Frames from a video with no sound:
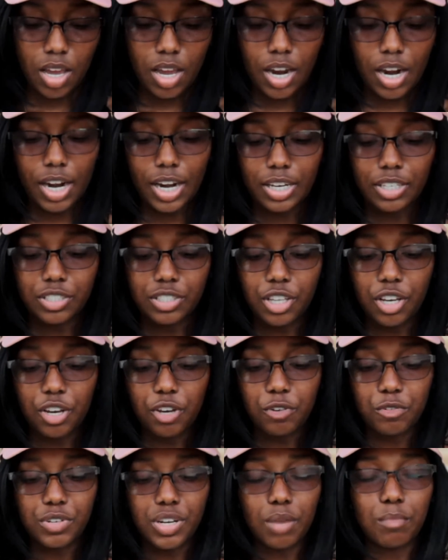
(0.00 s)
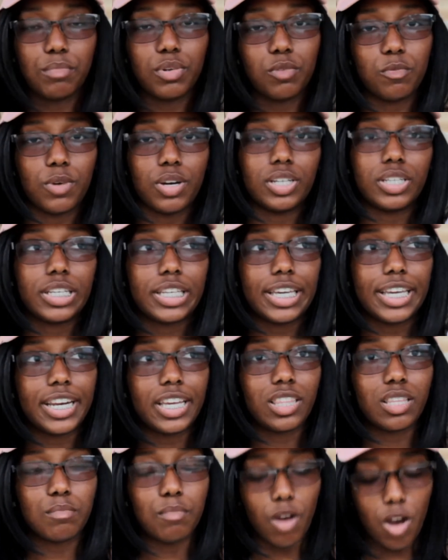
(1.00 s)
Alright, so number one,
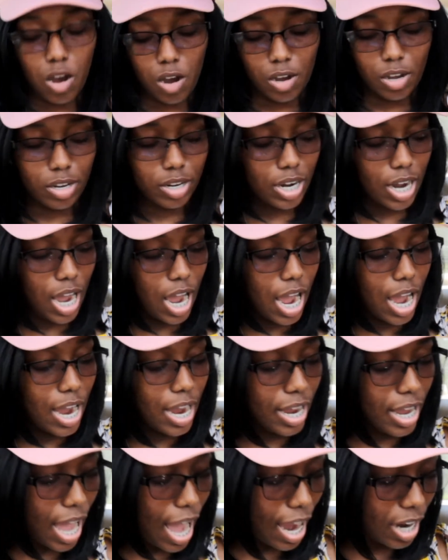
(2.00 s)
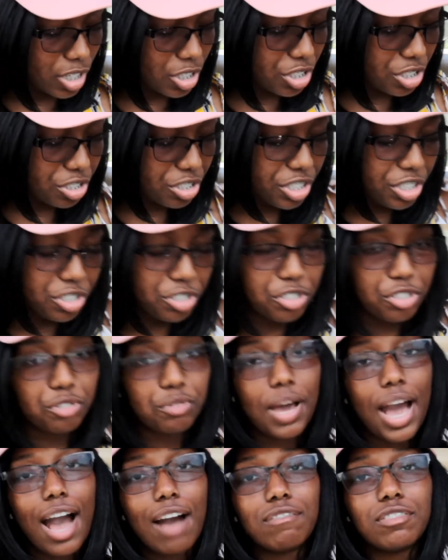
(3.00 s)
getting them on. I actually do
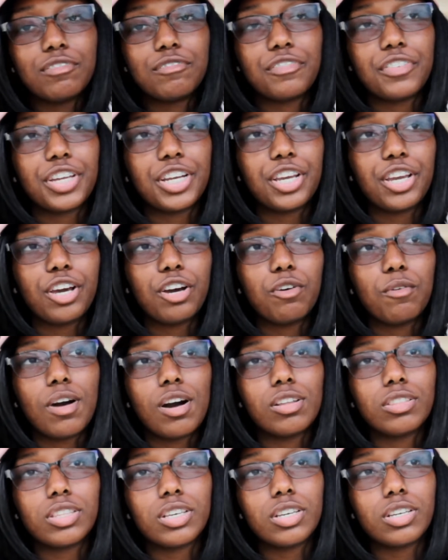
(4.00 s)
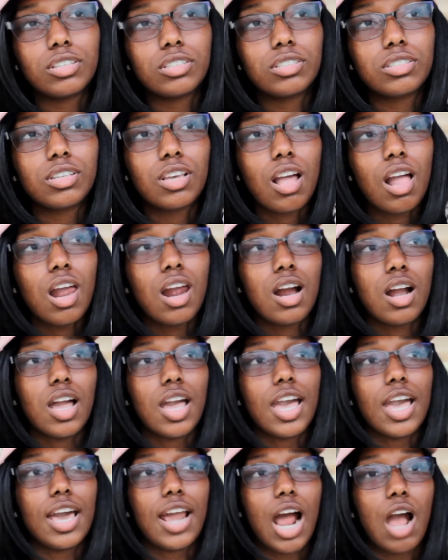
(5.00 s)
have a video on this,
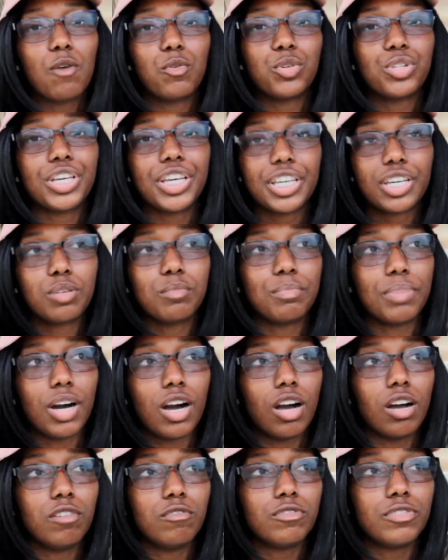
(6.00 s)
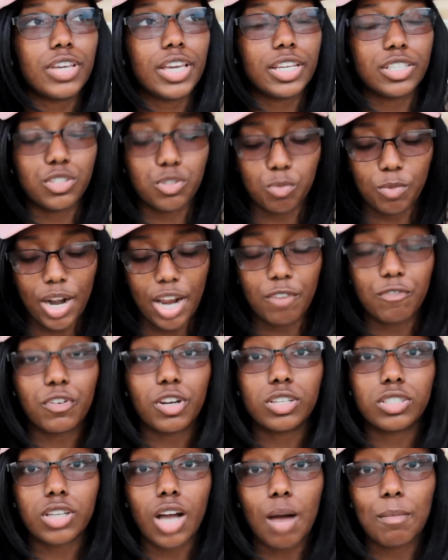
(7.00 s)
and I will link it above. It's when I
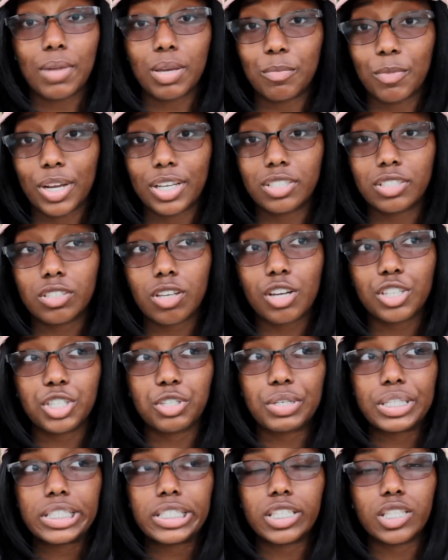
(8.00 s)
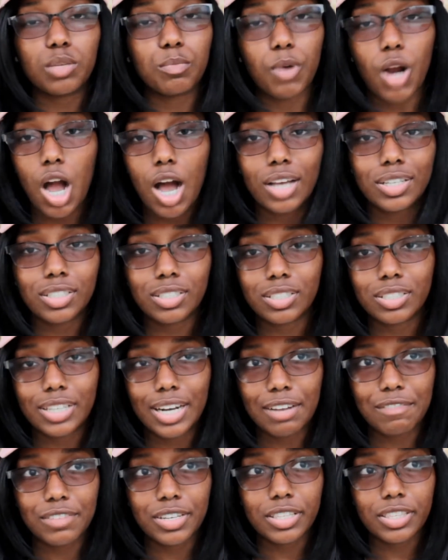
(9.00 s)
first got my braces on. You can see the process
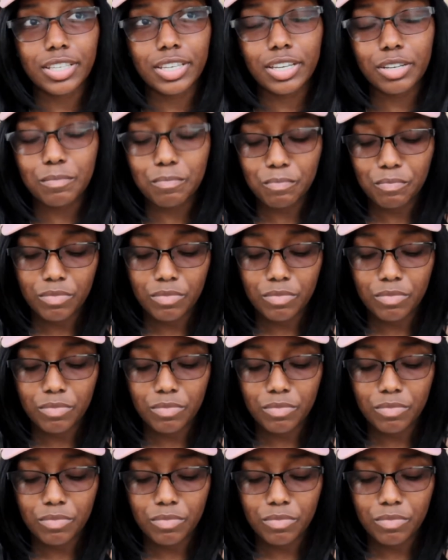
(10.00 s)
and everything.